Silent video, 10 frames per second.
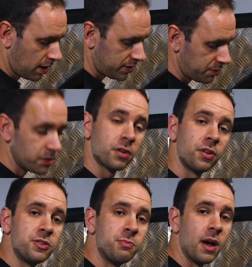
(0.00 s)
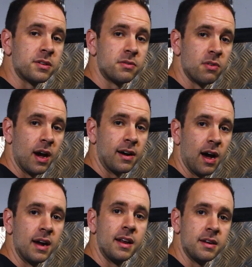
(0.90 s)
All right, so on the Cruisemaster ride
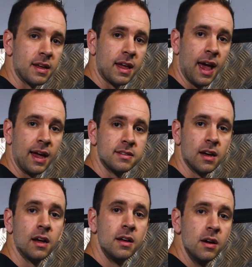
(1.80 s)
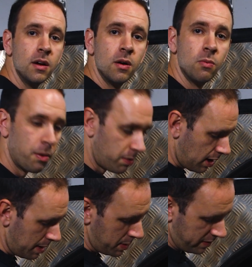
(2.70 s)
height indicator, what
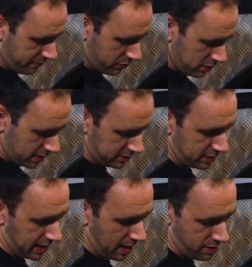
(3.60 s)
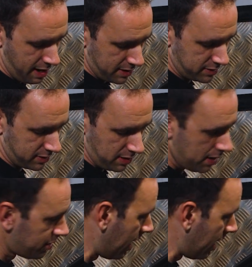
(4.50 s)
we're aiming for is to get that slot